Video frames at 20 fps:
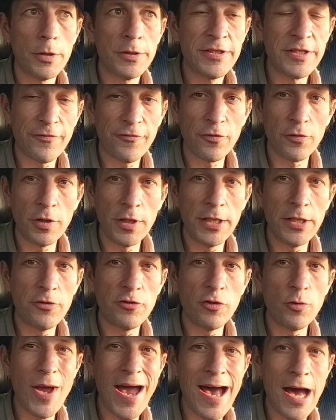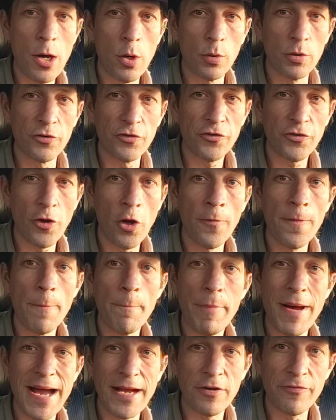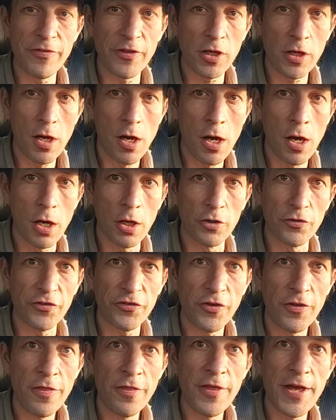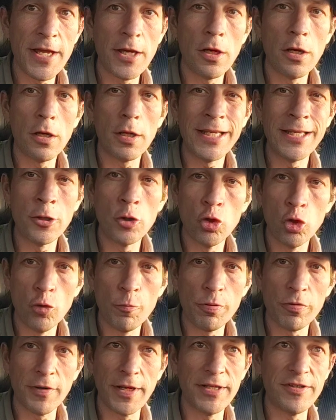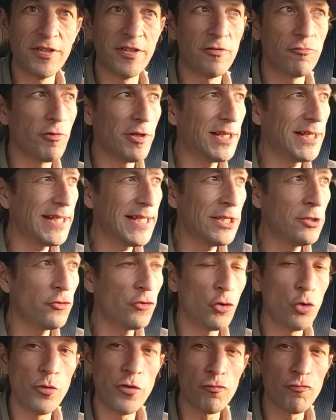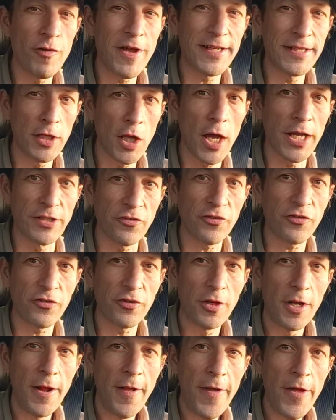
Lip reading: differently to ours on the back of the cars. They are incorporated really into the red lights.